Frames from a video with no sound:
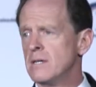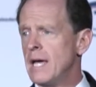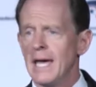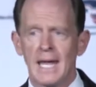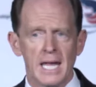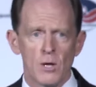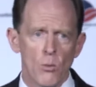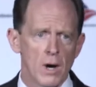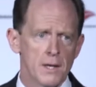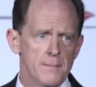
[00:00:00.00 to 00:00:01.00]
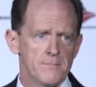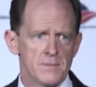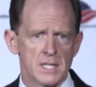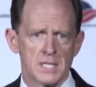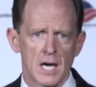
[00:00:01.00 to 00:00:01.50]
and anyone
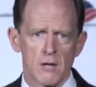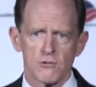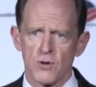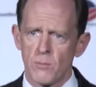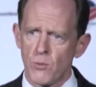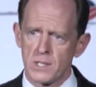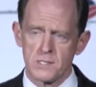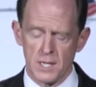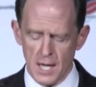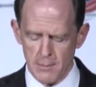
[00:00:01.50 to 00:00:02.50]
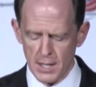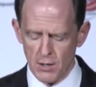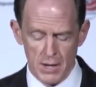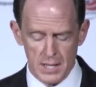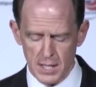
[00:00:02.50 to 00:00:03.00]
that Donald Trump wants to nominate
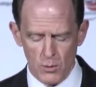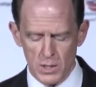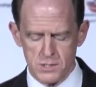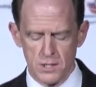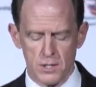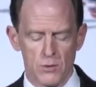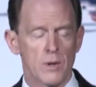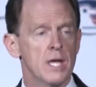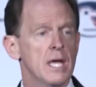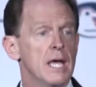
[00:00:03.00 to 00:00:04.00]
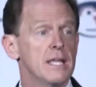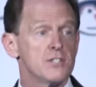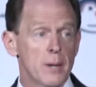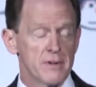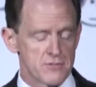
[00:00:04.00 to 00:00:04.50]
or anything he wants to do.
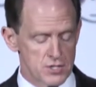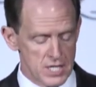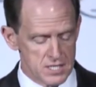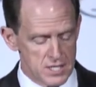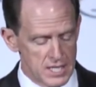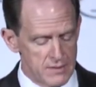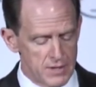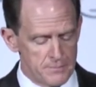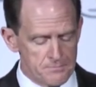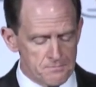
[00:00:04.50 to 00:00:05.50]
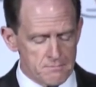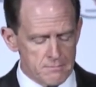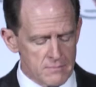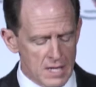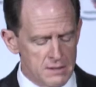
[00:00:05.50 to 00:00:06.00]
Some have suggested even
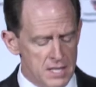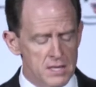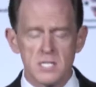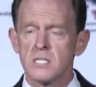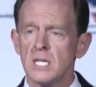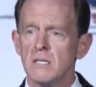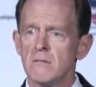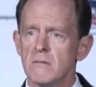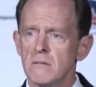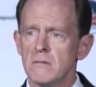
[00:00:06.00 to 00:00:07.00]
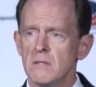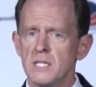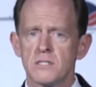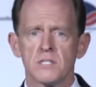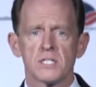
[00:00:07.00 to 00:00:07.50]
that this seat
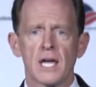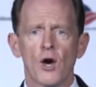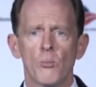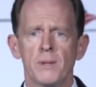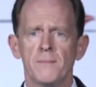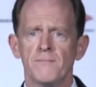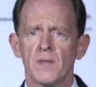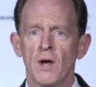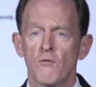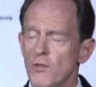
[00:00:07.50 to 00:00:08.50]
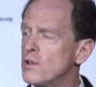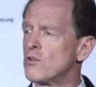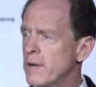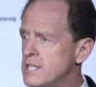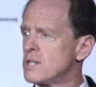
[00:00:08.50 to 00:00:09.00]
needs to stay open for the
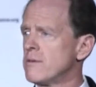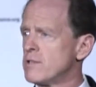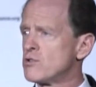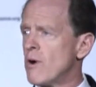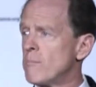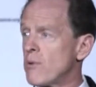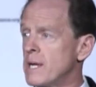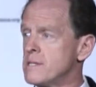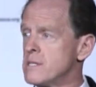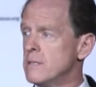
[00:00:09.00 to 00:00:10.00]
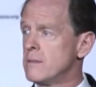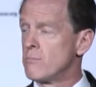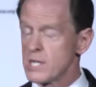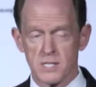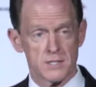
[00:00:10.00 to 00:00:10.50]
duration of the Trump
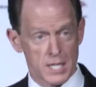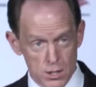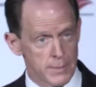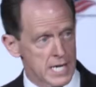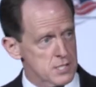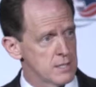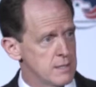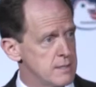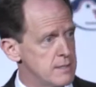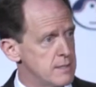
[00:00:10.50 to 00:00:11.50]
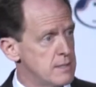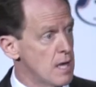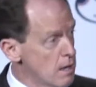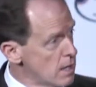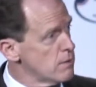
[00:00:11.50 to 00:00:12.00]
presidency. Can you imagine?
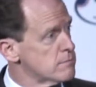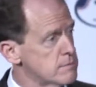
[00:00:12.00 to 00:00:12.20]
No.